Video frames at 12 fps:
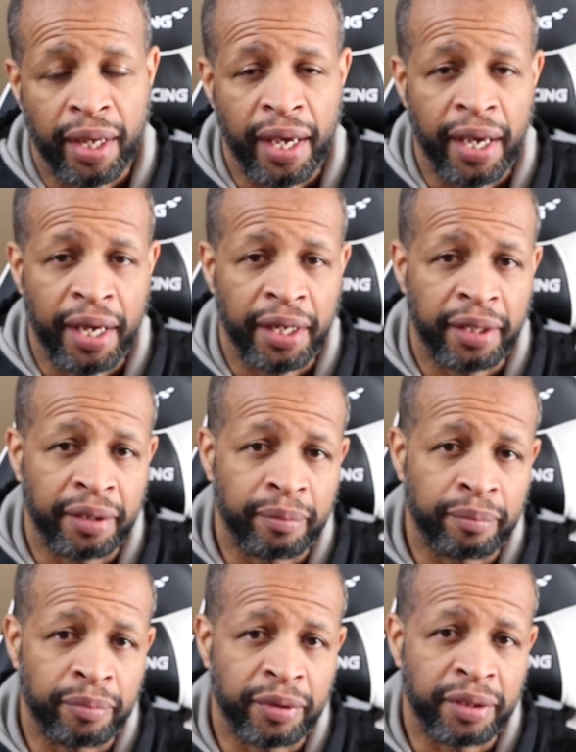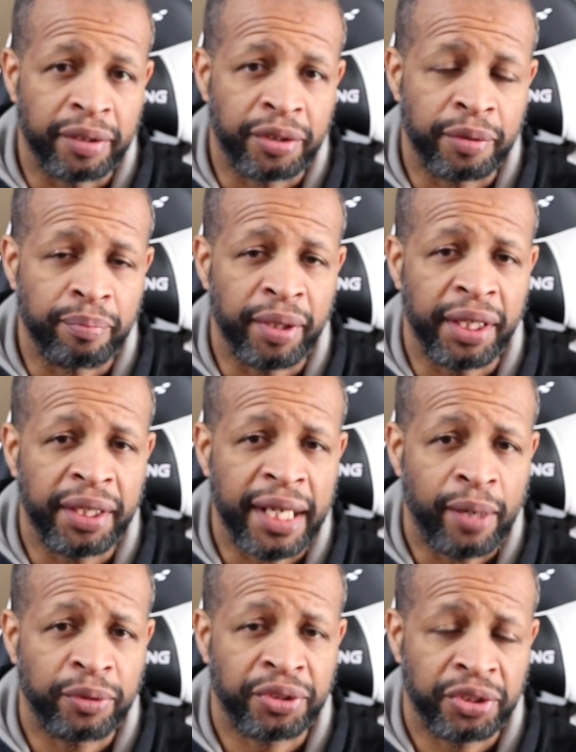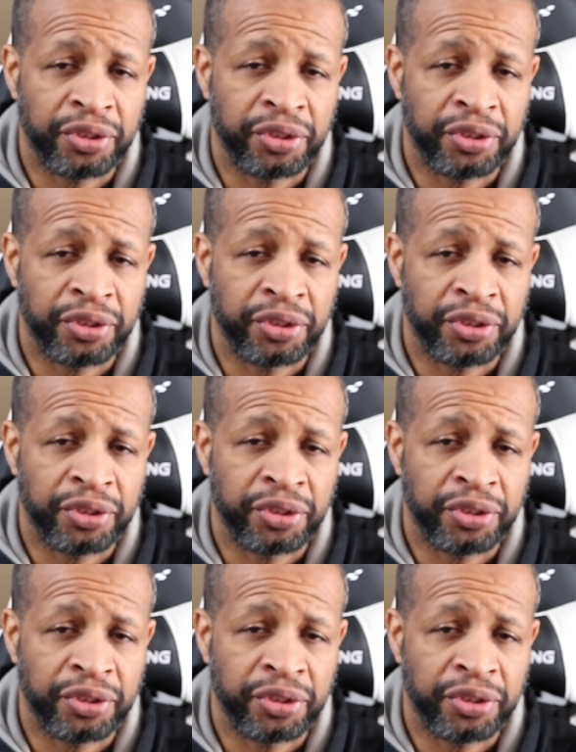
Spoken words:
And to me, that was a